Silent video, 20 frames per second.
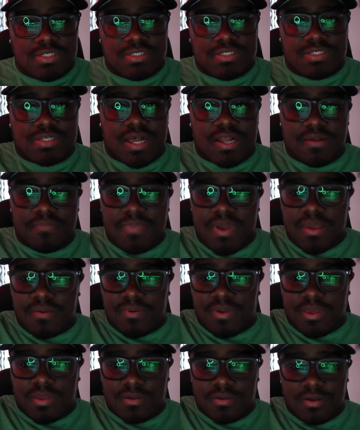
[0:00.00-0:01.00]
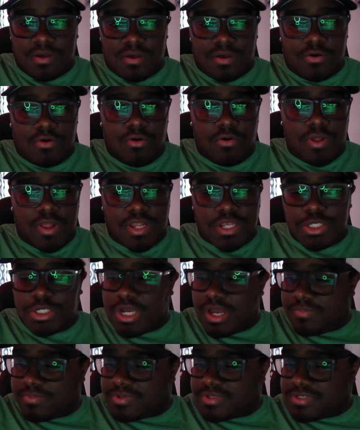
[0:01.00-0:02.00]
Sada Baby, a whole lot of
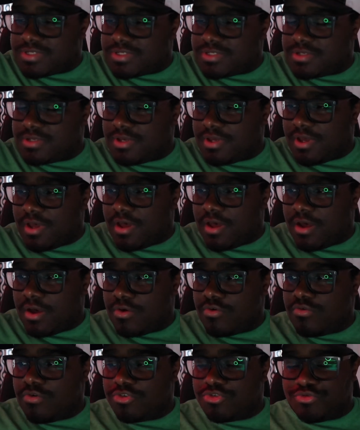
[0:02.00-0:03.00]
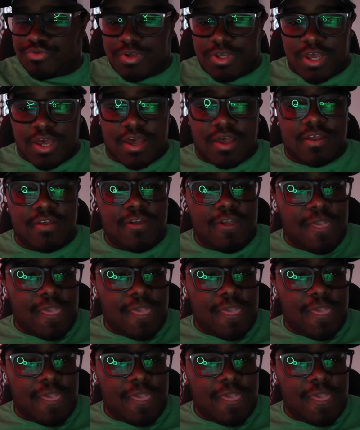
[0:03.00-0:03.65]
choppers. Who else we got?